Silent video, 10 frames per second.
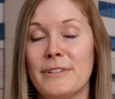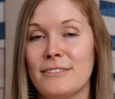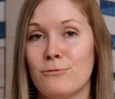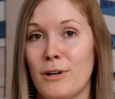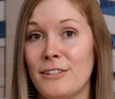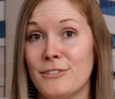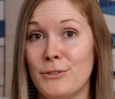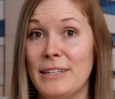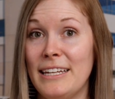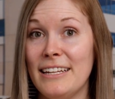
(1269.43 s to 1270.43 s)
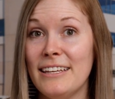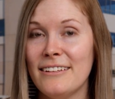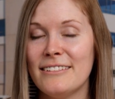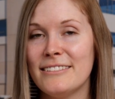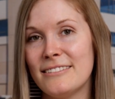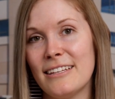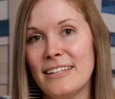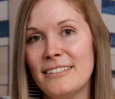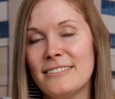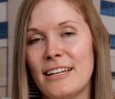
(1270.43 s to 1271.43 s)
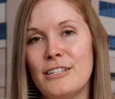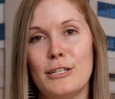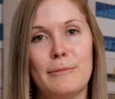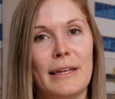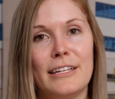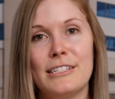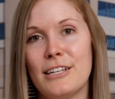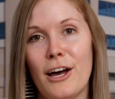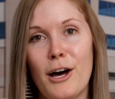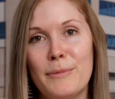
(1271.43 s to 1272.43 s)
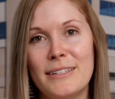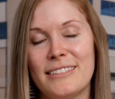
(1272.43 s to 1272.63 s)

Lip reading: raw zucchini sliced and dip that into hummus.